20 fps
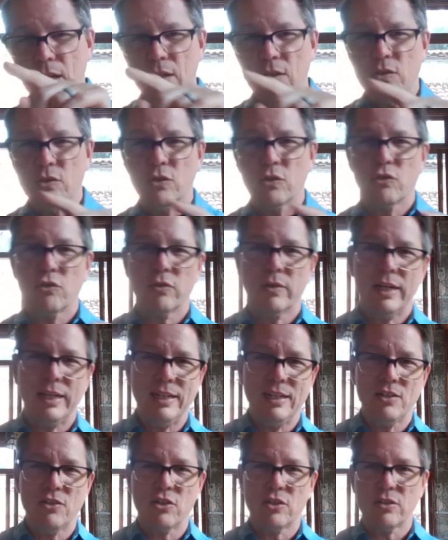So trying
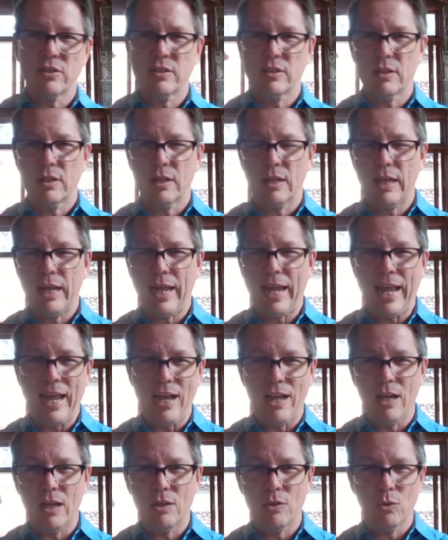to just
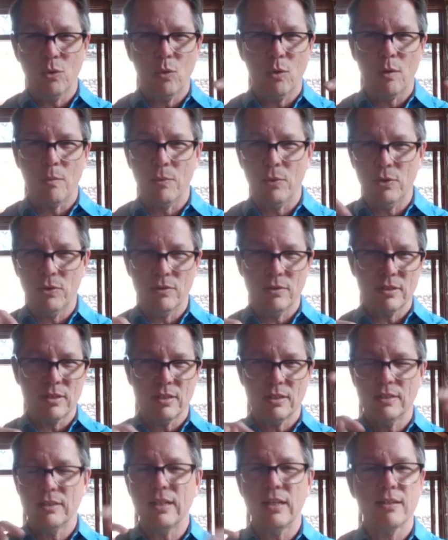add
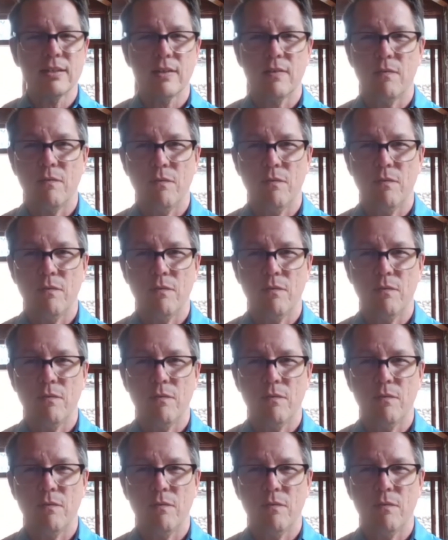hormones doesn't